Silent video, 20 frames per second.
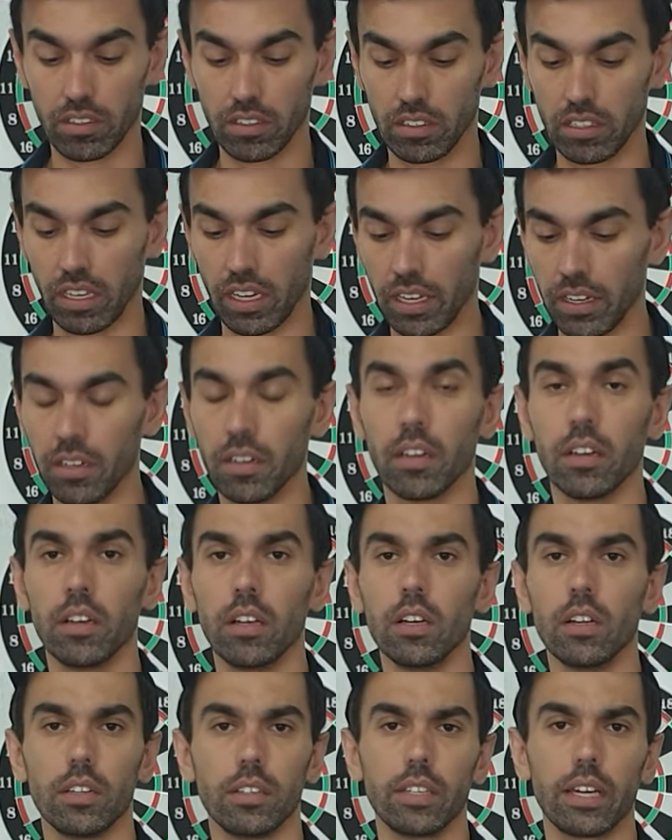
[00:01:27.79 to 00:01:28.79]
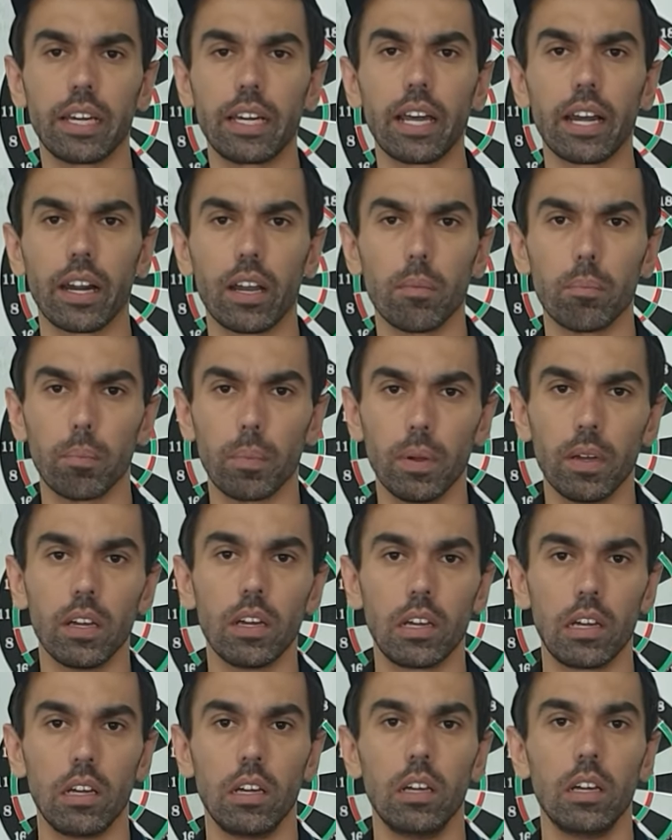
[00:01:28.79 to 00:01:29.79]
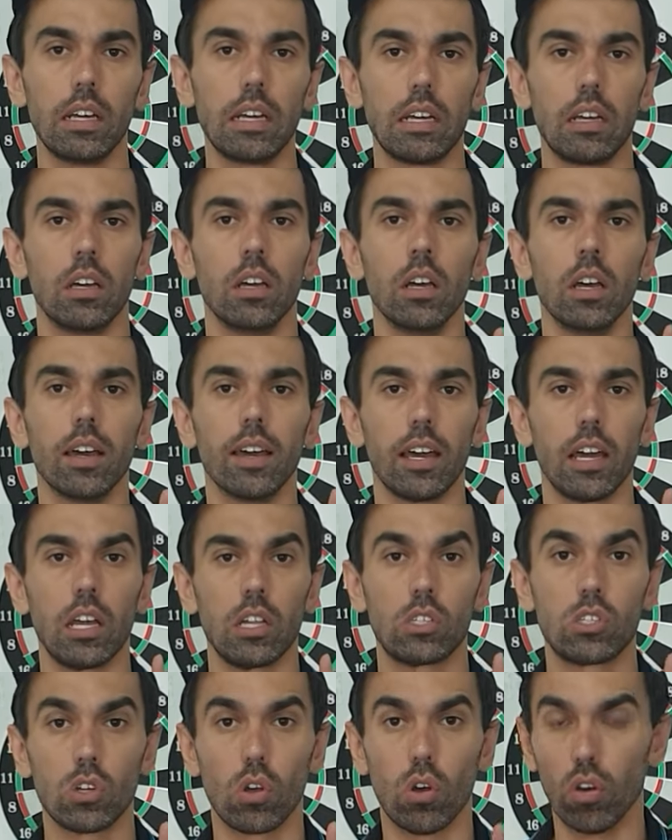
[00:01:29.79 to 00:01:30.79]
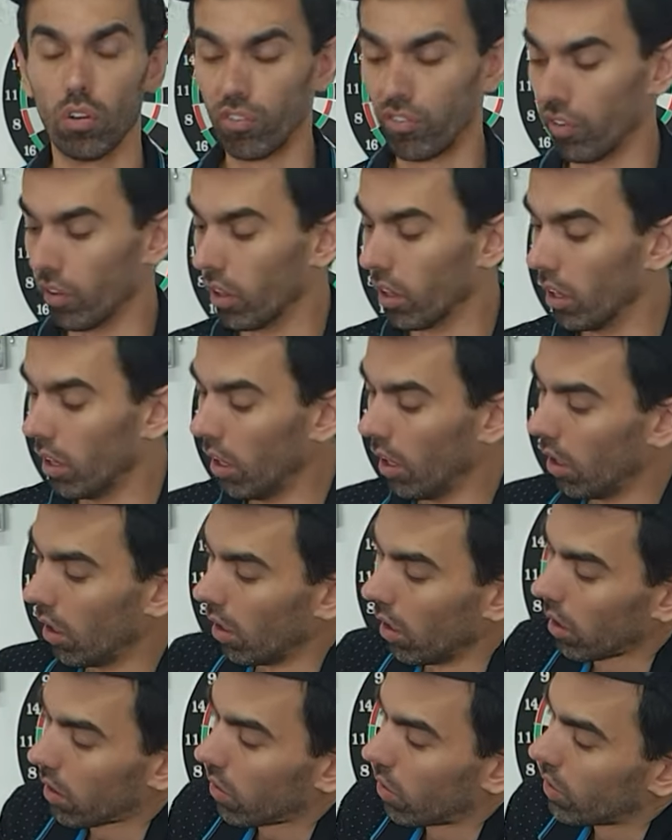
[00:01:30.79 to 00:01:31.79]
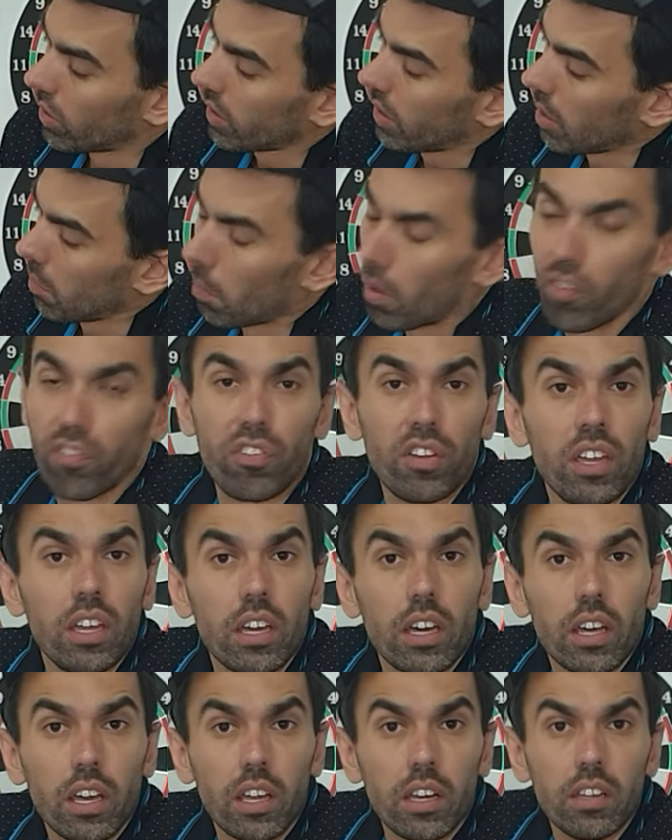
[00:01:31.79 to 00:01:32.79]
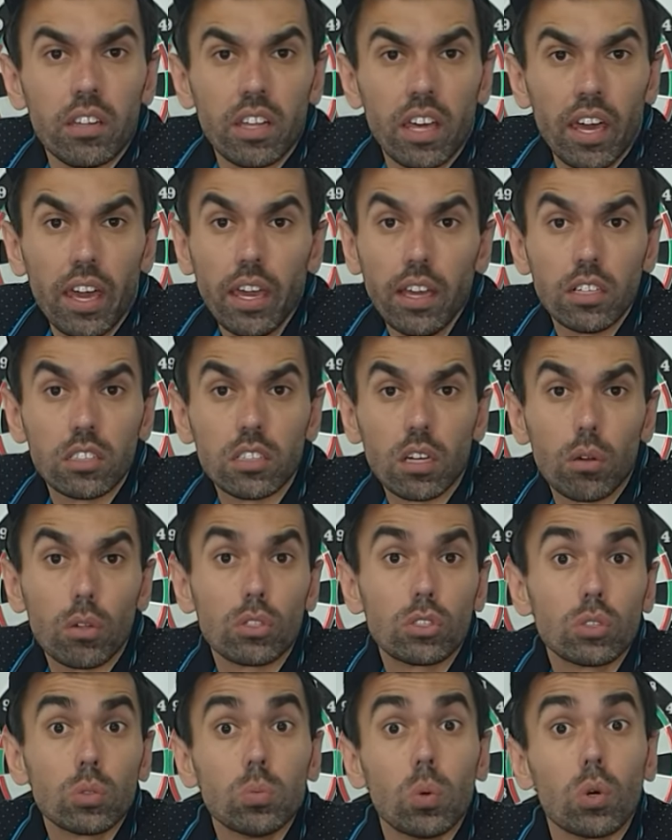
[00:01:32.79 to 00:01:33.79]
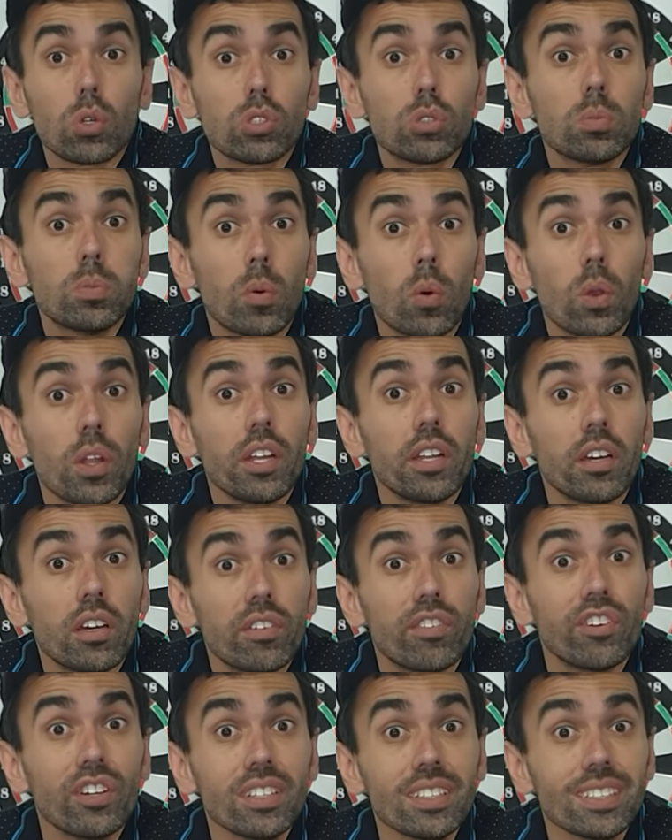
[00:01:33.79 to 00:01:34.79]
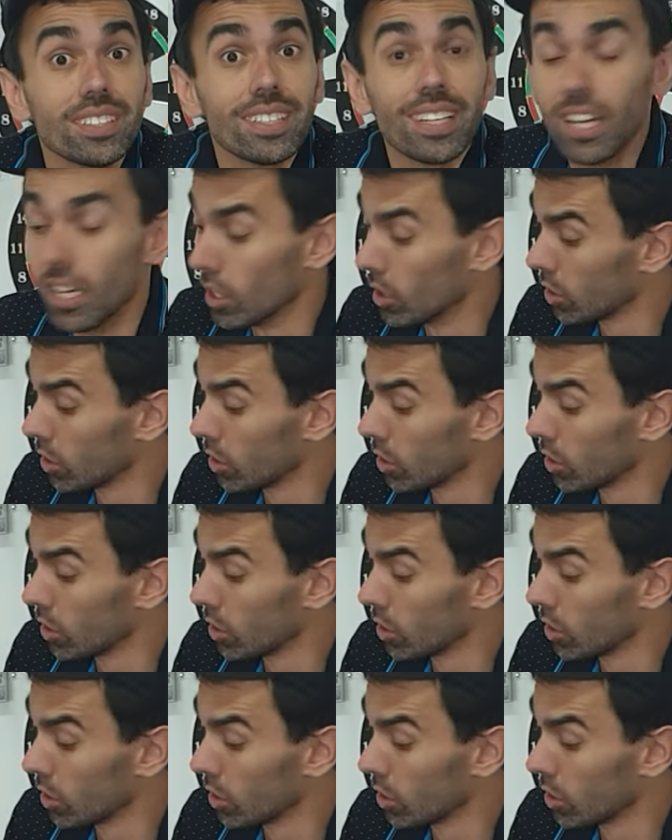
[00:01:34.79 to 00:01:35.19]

Then the grip, that's awful. I can't get my finger in there, so it's towards smaller Neffers.